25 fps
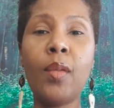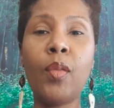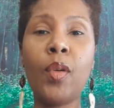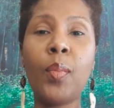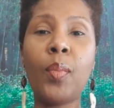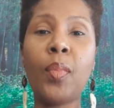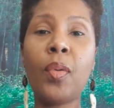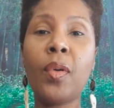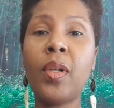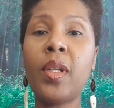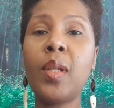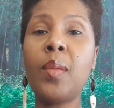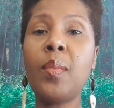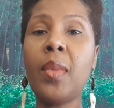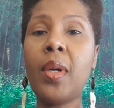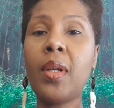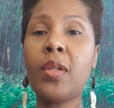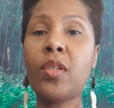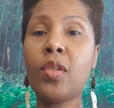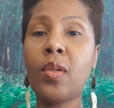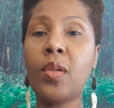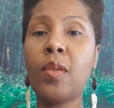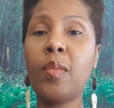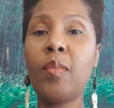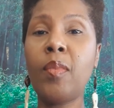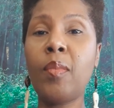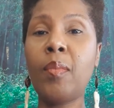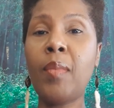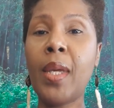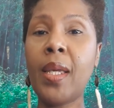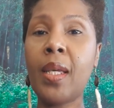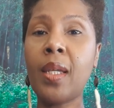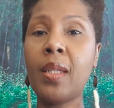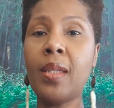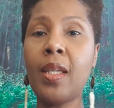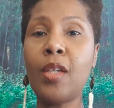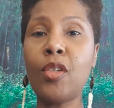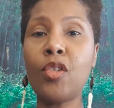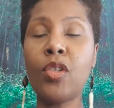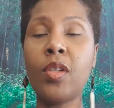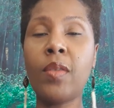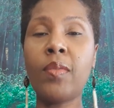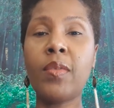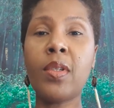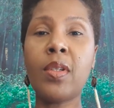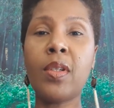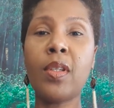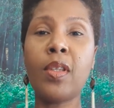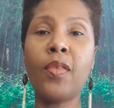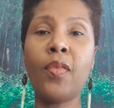We pretty much are making that
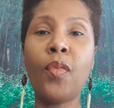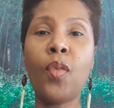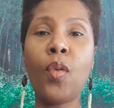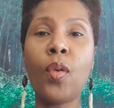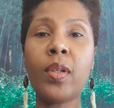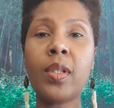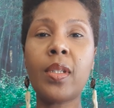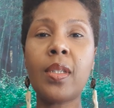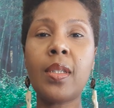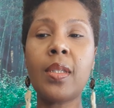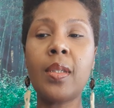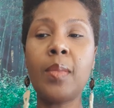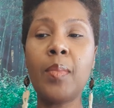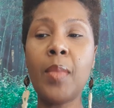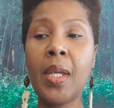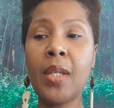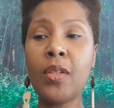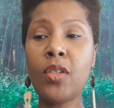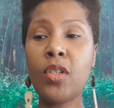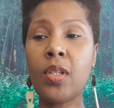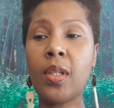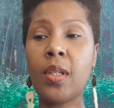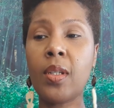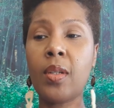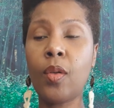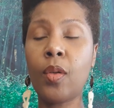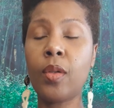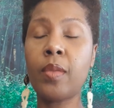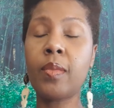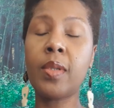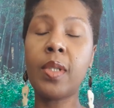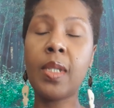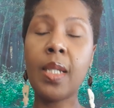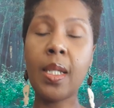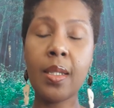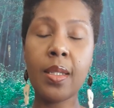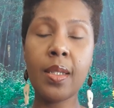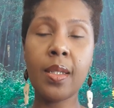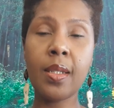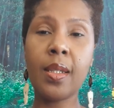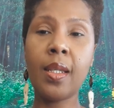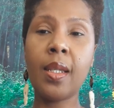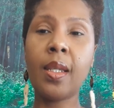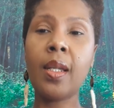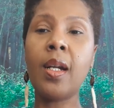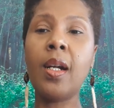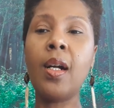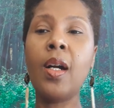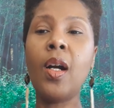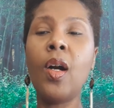shift into the fourth dimension or
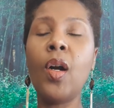density,